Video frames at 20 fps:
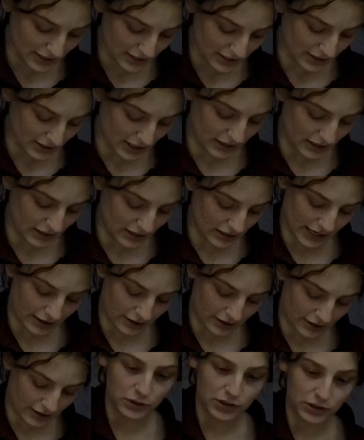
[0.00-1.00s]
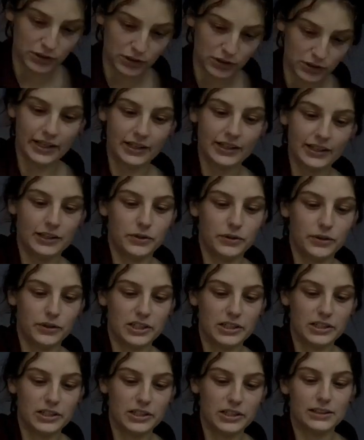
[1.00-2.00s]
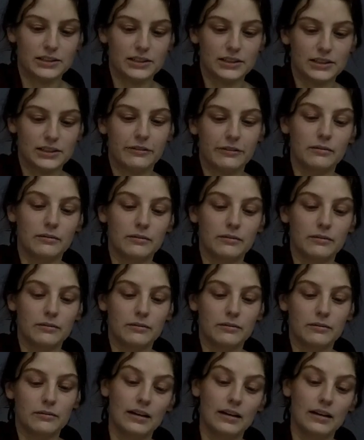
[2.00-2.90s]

They need outdoor and indoor space away from